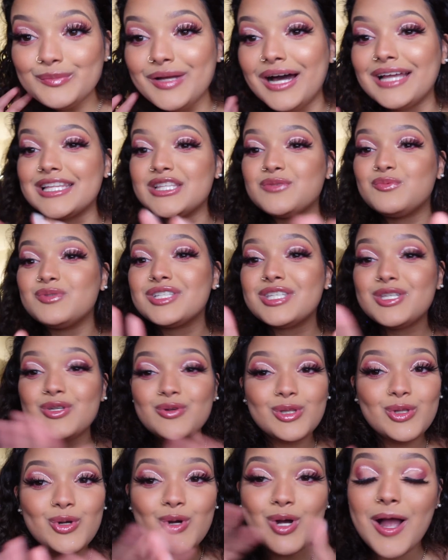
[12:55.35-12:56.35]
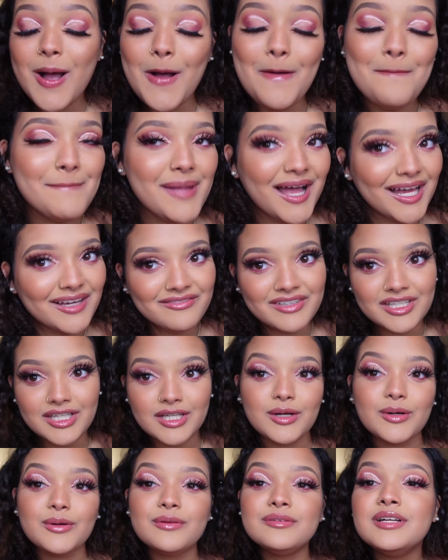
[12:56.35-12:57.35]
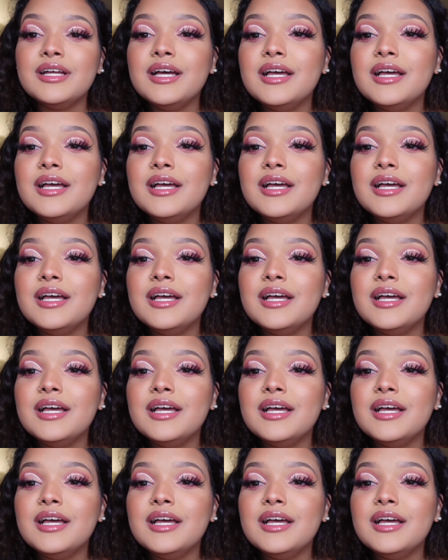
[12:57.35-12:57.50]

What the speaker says: I think it was a cute little comeback video.